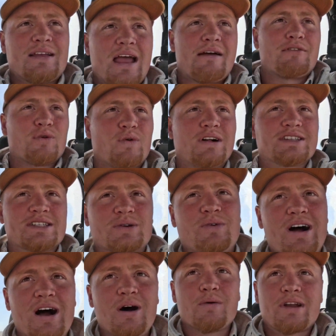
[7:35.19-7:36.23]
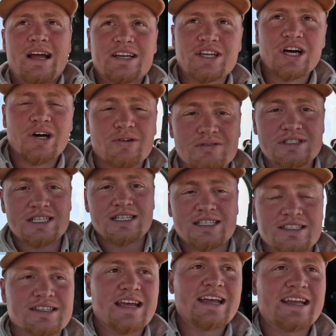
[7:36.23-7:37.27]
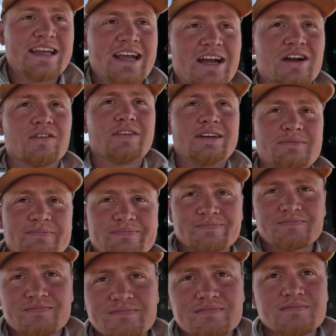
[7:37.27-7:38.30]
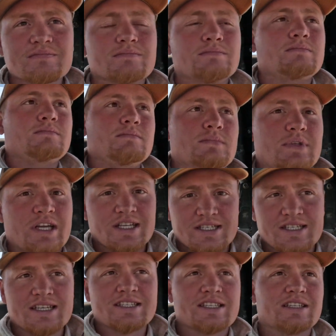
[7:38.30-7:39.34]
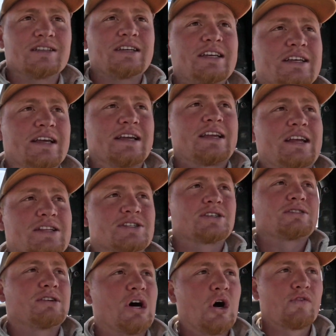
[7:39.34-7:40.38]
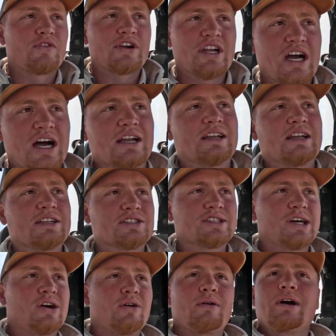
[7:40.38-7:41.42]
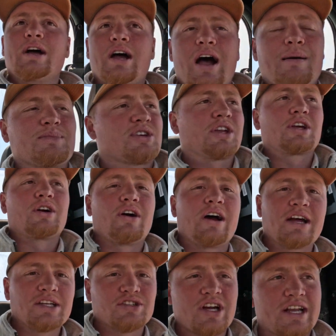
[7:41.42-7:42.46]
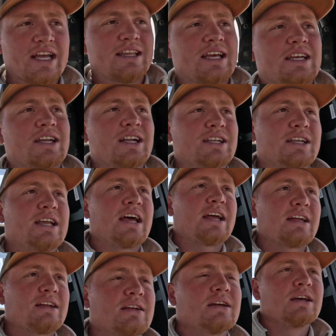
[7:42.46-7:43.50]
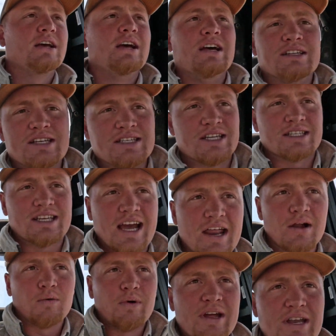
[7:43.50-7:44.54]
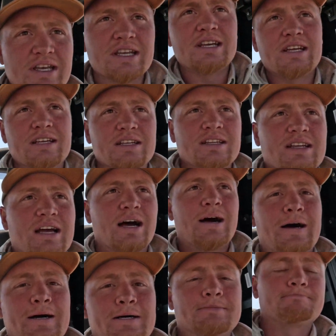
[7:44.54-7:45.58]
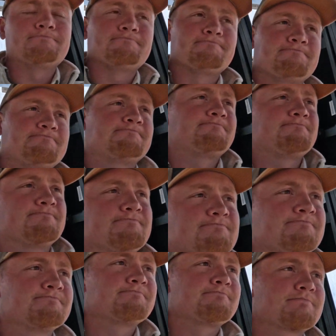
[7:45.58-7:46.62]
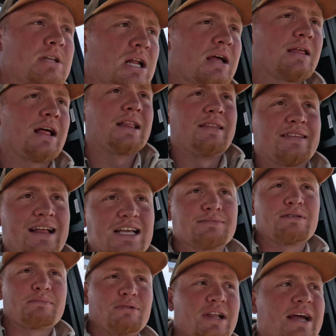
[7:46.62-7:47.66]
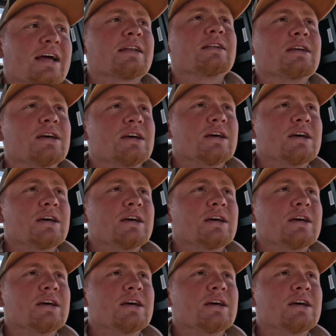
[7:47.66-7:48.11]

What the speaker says: Every once in a while when I don't take care of it consistently, it gets overdone, and so I'm just gonna go ahead and try to get that done today. Since it's kind of windy, I think that's my plan.